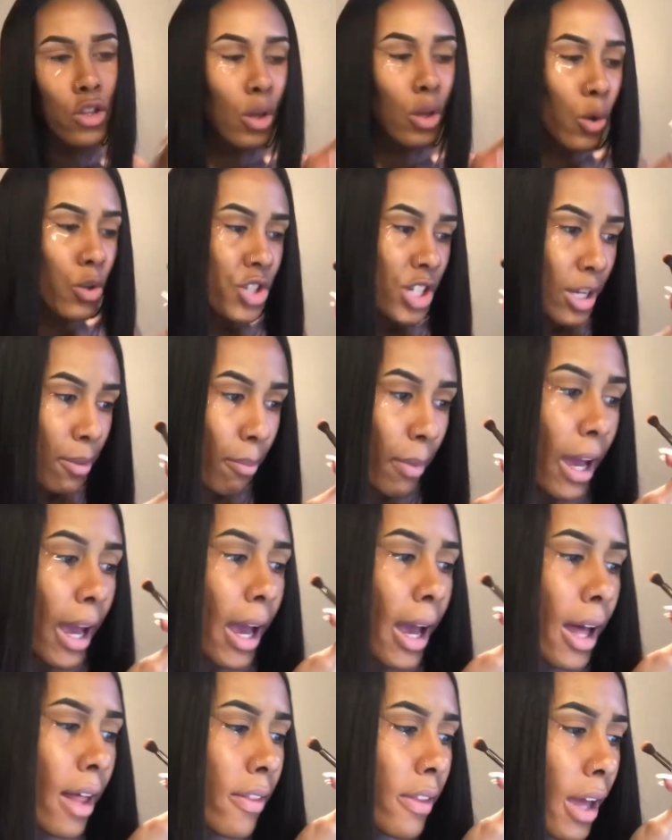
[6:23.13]
So she
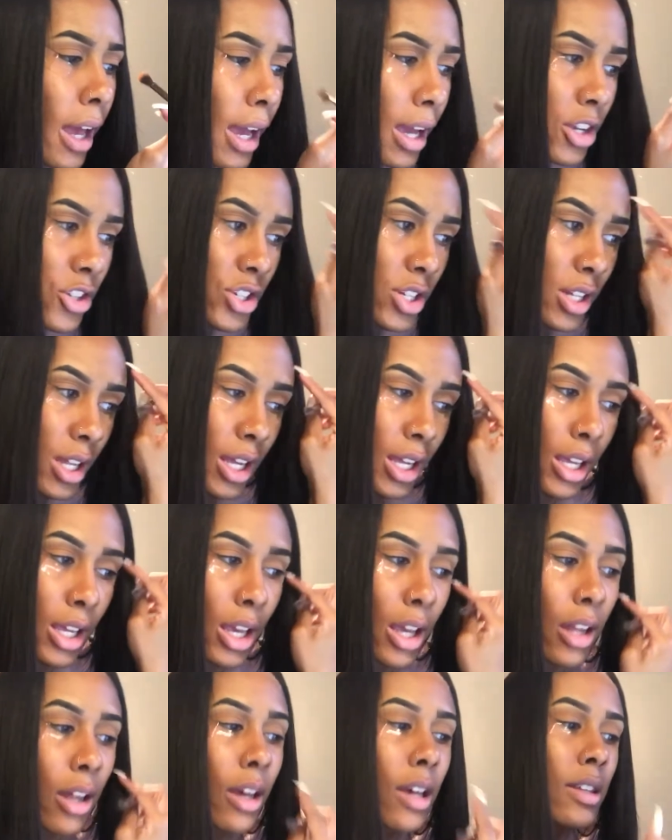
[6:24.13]
mad that she didn't
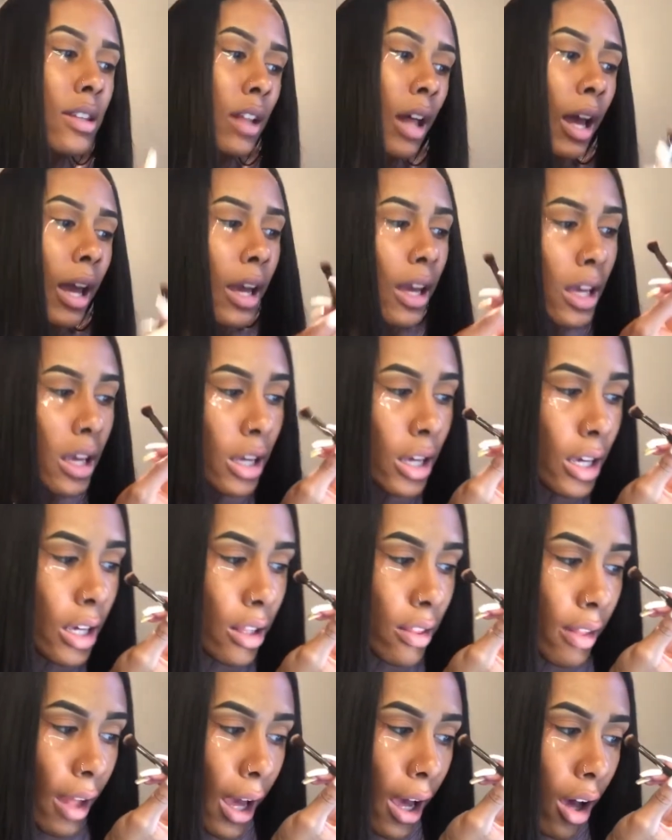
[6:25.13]
get us like
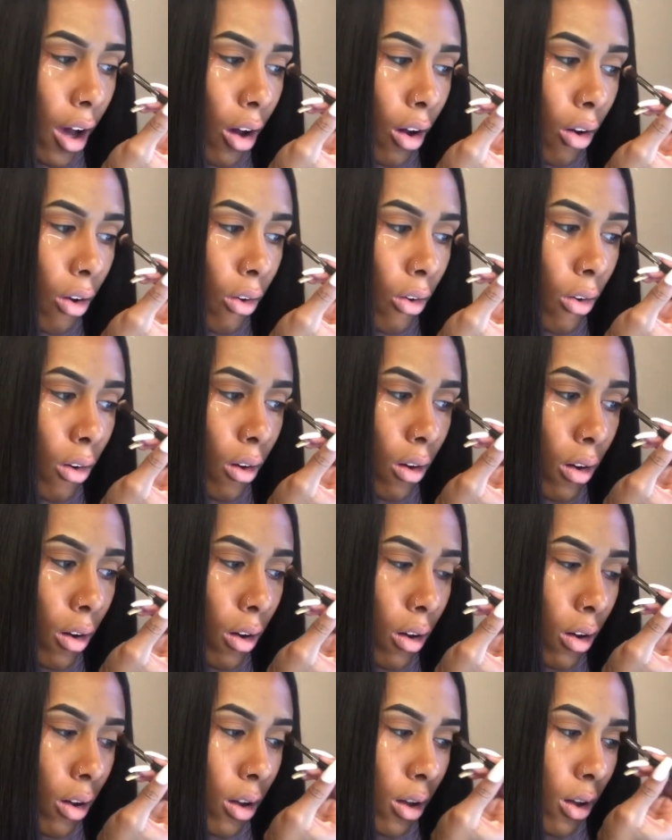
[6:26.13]
kicked out.
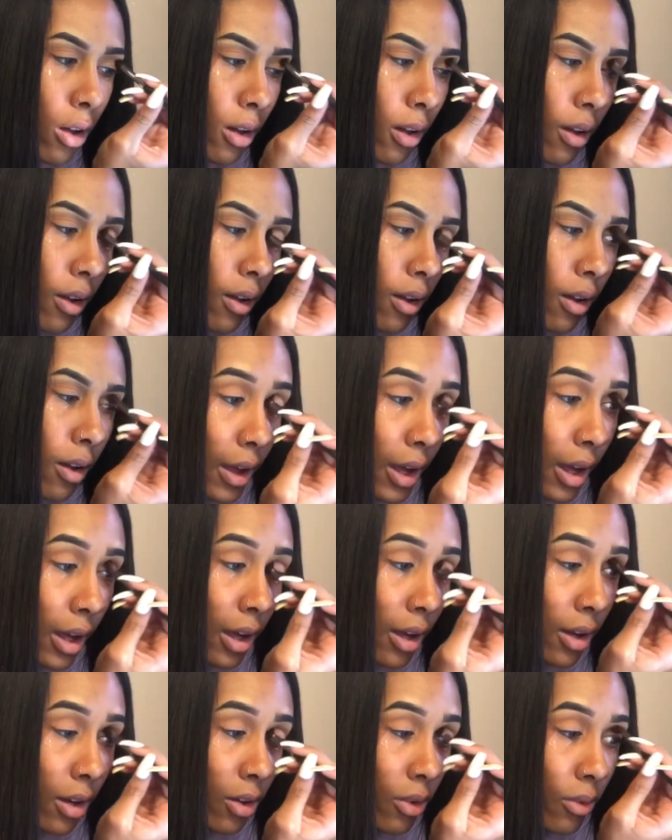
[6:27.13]

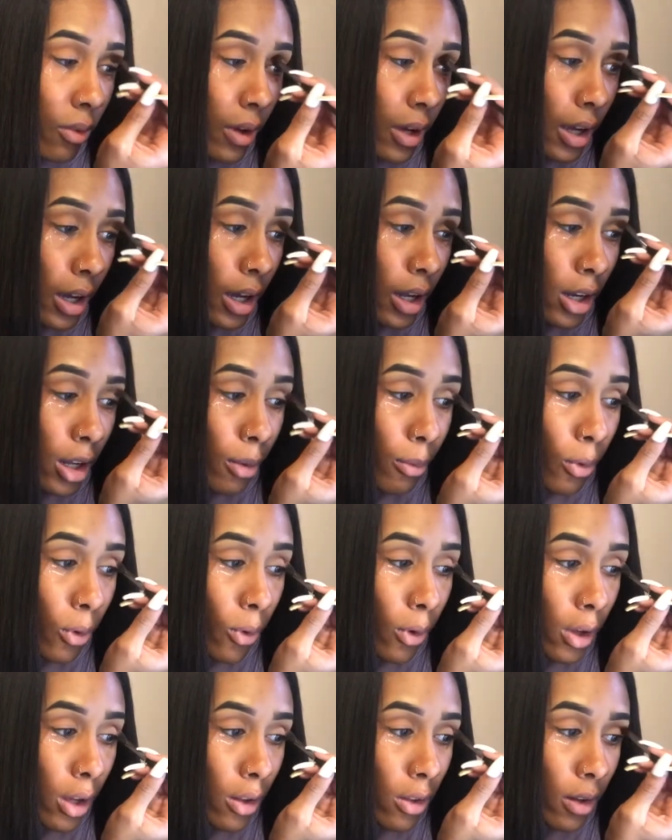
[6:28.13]
Then we end up
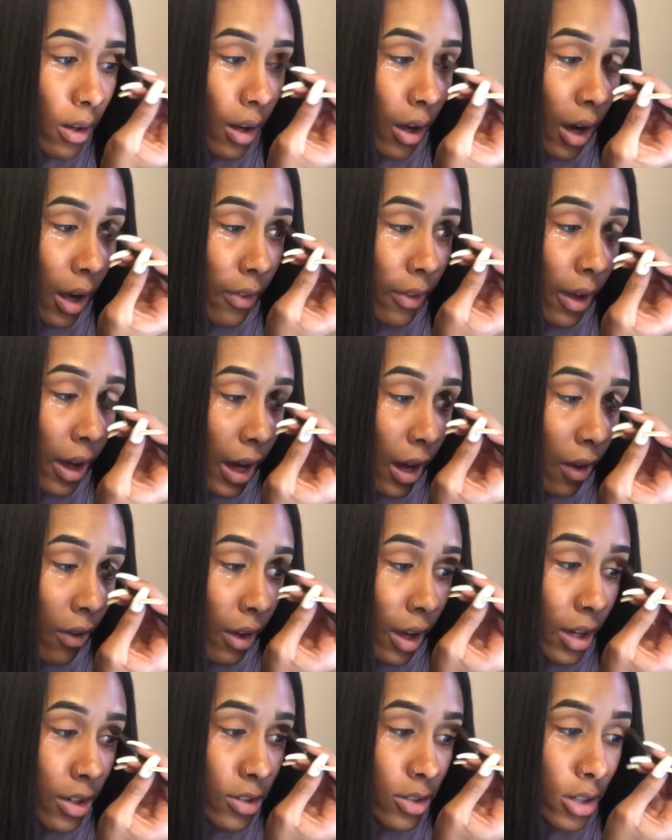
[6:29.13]
going into the haunted house.
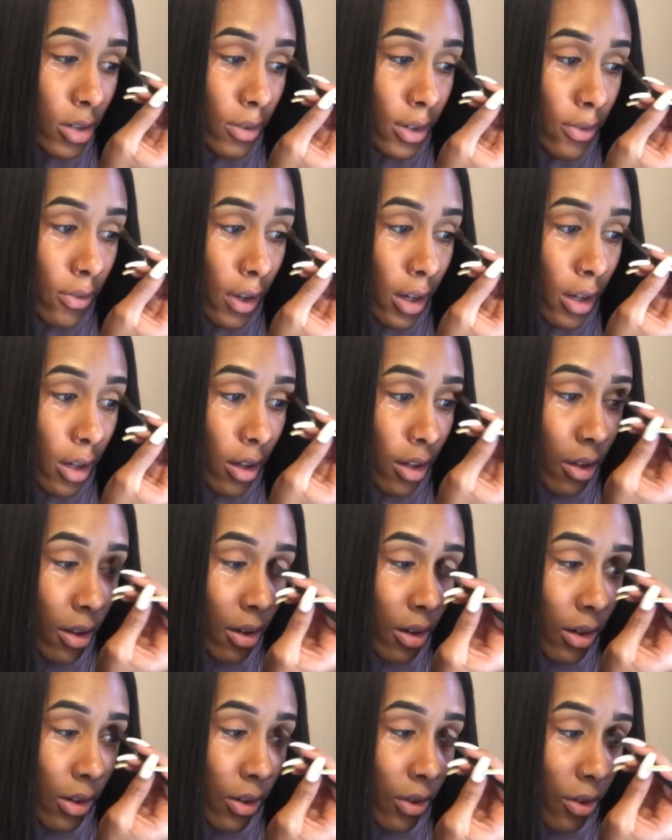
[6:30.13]
That shit was
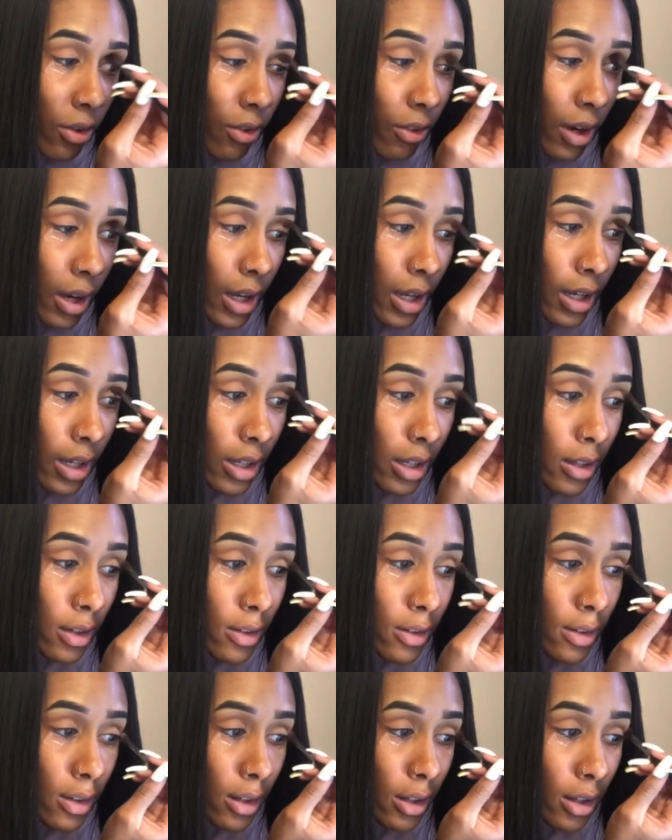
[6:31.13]
fucking
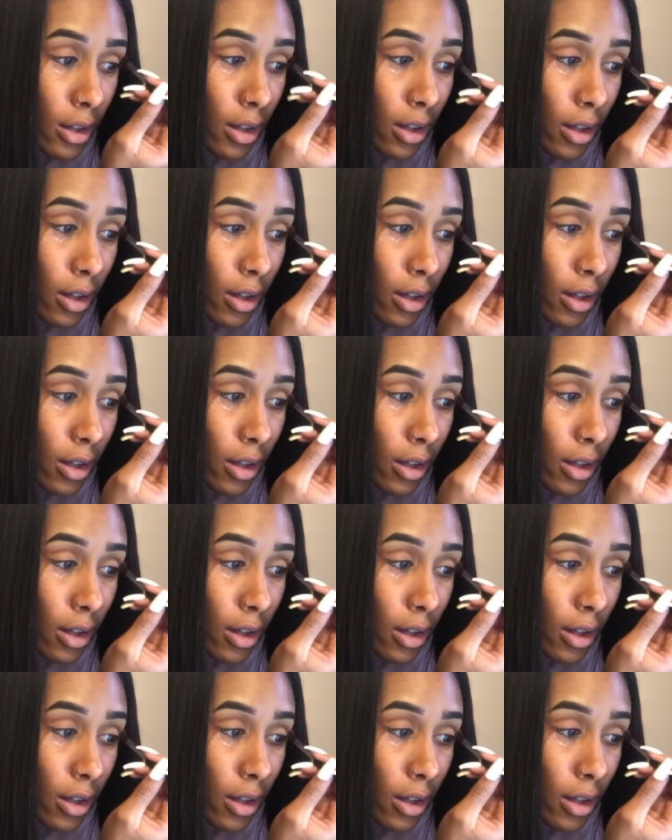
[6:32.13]
crazy.